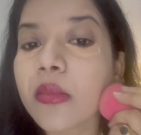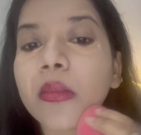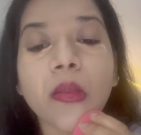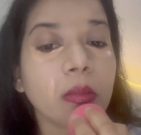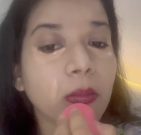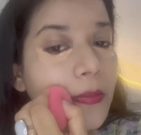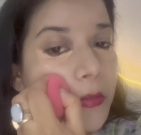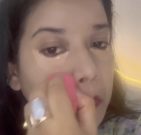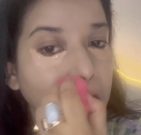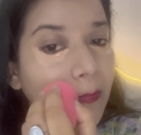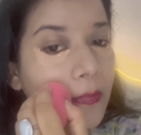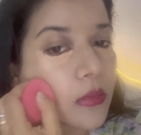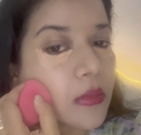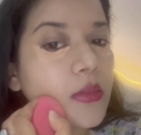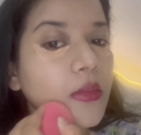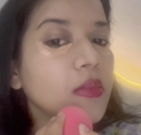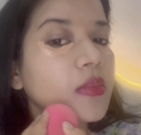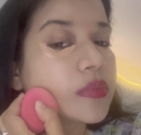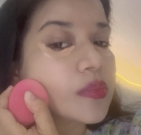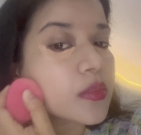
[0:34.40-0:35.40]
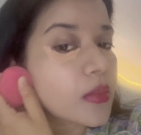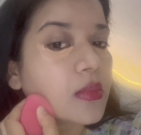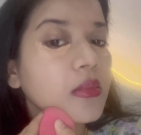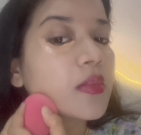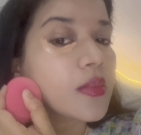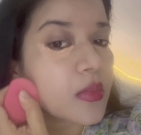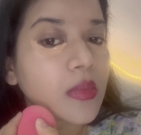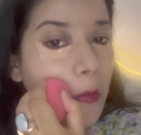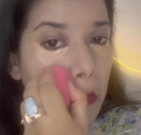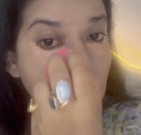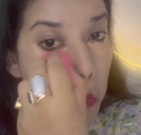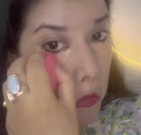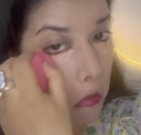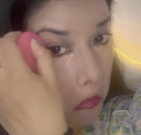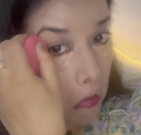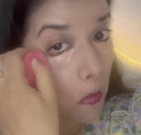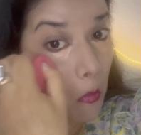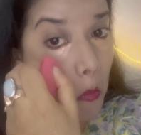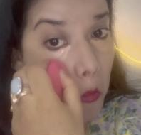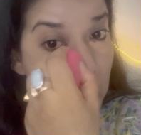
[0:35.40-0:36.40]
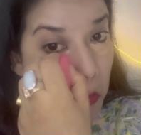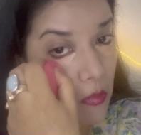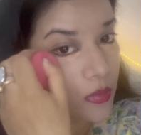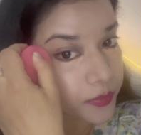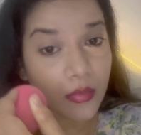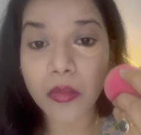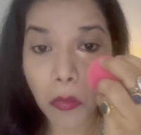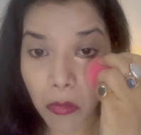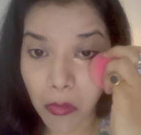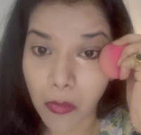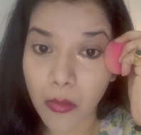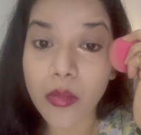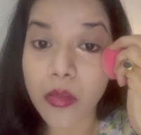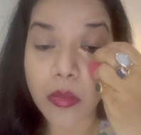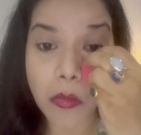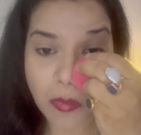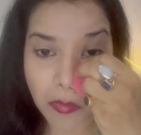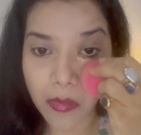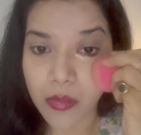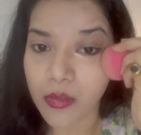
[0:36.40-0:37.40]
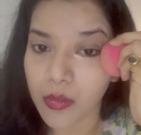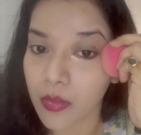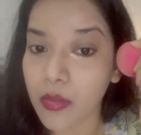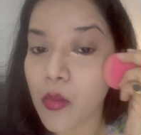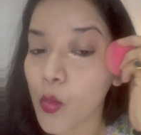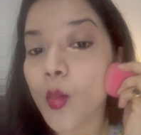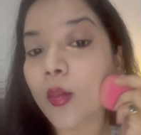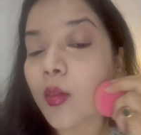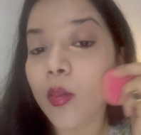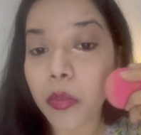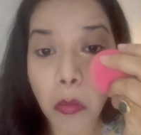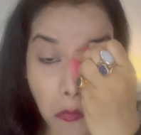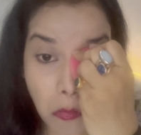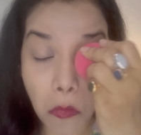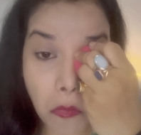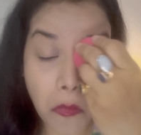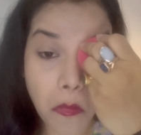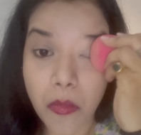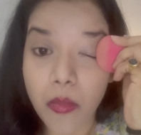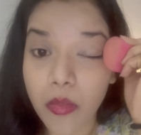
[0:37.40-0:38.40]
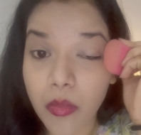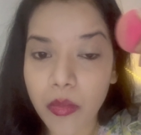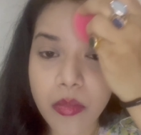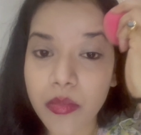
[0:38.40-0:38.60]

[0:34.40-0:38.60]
blend it properly all over your face so it should